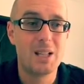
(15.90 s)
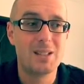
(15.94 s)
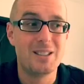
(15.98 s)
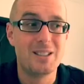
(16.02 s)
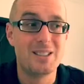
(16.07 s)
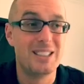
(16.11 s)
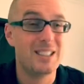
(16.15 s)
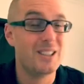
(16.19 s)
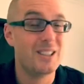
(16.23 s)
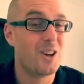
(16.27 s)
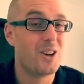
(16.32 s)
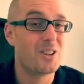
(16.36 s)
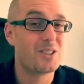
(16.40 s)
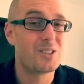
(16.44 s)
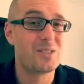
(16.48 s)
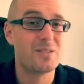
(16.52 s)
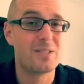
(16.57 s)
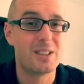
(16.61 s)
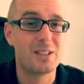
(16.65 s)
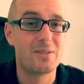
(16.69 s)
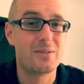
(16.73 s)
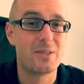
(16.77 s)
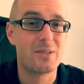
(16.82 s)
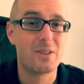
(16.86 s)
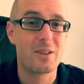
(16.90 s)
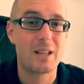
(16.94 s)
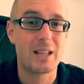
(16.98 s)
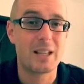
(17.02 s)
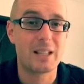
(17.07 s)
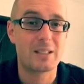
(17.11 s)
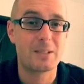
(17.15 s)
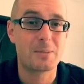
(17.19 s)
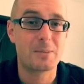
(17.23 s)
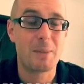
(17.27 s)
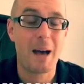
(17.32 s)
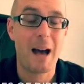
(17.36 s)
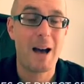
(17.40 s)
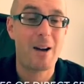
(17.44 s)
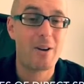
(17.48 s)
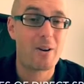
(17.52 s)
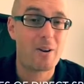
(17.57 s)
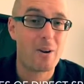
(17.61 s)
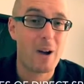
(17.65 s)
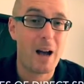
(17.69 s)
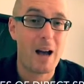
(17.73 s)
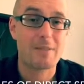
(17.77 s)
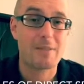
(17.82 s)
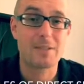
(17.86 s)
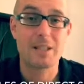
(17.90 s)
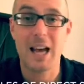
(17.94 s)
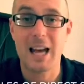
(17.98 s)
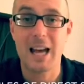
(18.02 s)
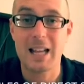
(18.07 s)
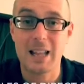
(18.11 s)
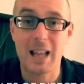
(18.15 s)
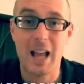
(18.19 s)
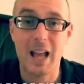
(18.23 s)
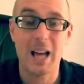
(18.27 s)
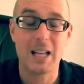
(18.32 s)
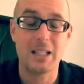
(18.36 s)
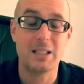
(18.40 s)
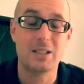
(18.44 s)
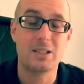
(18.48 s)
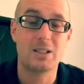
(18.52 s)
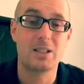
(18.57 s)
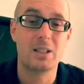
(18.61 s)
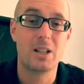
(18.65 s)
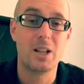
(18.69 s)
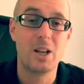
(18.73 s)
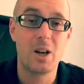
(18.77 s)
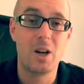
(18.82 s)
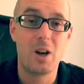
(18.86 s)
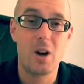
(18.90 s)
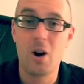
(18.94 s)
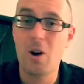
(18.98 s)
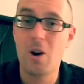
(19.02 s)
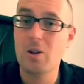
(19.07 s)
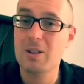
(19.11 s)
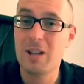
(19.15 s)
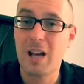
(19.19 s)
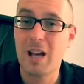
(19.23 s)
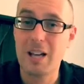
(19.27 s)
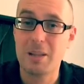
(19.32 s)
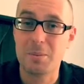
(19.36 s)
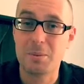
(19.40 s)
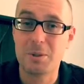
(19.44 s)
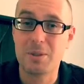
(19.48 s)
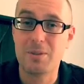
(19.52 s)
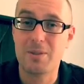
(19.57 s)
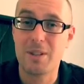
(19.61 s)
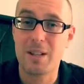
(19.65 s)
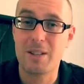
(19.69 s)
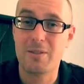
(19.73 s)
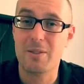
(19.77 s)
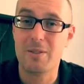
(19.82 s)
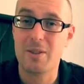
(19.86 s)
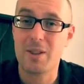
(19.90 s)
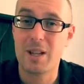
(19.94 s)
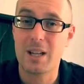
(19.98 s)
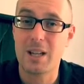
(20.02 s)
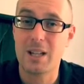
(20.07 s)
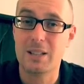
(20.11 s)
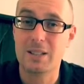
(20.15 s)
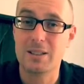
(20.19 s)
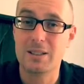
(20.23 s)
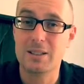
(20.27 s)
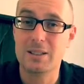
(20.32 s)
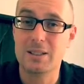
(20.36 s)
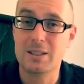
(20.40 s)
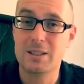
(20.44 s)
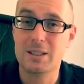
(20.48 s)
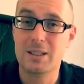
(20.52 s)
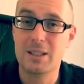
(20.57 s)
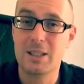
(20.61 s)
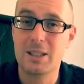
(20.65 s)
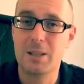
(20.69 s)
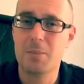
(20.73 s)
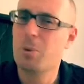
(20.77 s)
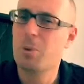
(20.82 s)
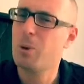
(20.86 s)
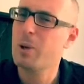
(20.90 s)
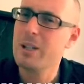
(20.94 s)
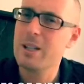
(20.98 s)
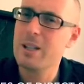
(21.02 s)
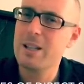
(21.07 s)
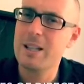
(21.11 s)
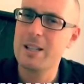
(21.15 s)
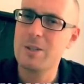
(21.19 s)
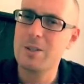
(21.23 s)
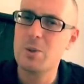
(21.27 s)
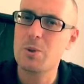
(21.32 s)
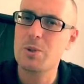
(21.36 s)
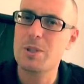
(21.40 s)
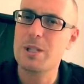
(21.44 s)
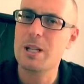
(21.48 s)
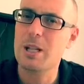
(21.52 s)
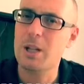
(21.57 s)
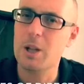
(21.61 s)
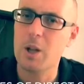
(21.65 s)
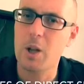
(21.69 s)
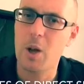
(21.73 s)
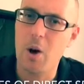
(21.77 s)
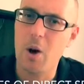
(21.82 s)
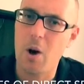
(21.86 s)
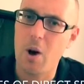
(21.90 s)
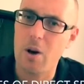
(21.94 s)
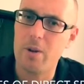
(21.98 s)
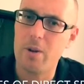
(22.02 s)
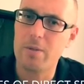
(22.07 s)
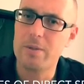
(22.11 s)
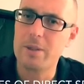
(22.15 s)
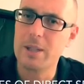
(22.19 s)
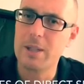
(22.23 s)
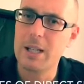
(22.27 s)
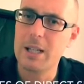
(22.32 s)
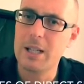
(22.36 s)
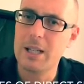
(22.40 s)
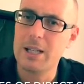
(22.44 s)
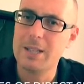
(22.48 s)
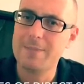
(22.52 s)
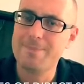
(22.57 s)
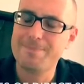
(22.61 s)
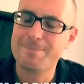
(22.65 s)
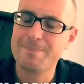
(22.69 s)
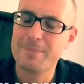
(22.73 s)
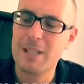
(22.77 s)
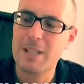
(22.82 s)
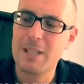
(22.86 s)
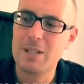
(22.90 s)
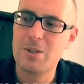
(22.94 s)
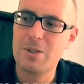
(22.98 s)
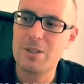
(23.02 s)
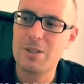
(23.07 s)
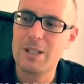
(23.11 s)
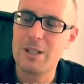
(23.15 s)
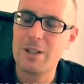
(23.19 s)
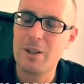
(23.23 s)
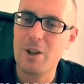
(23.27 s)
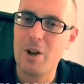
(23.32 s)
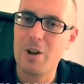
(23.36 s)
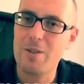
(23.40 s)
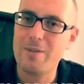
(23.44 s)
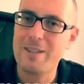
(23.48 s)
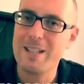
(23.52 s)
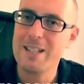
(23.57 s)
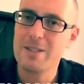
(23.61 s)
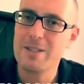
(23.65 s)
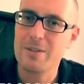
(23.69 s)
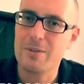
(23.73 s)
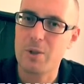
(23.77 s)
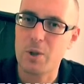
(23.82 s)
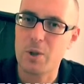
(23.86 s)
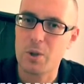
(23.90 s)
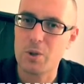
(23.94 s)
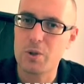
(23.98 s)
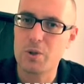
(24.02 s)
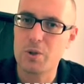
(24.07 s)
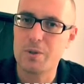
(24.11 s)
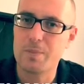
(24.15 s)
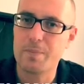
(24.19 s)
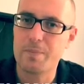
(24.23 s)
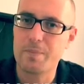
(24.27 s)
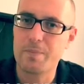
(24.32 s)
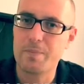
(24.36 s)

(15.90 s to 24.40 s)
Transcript: You see lots of different things, paragraphs, headlines, all types of different things. But one of the things you see a lot of is you see a lot of interviews.